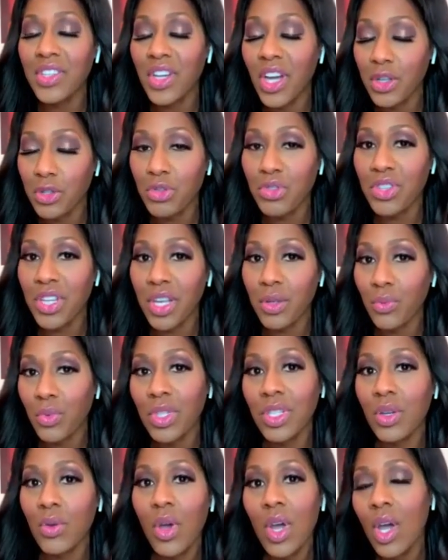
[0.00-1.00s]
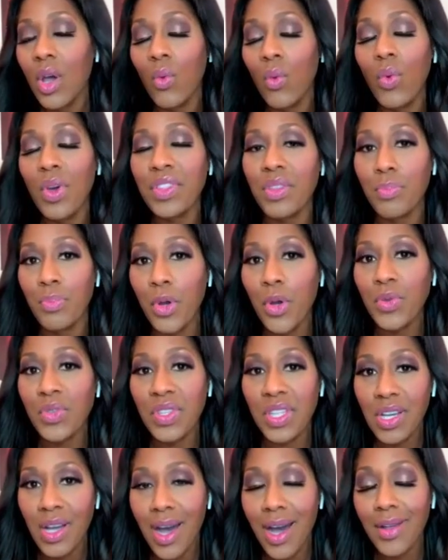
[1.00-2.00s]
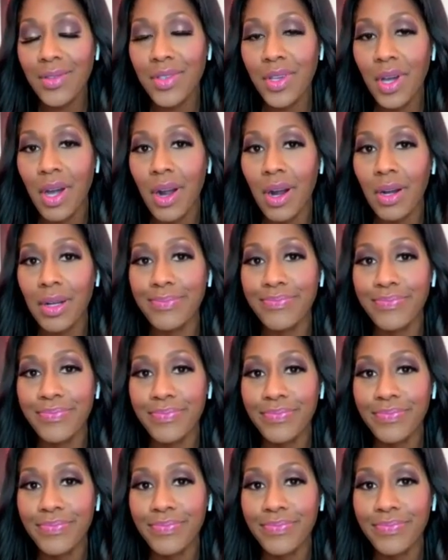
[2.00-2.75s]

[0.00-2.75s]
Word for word: to understand really what the pros and the cons are.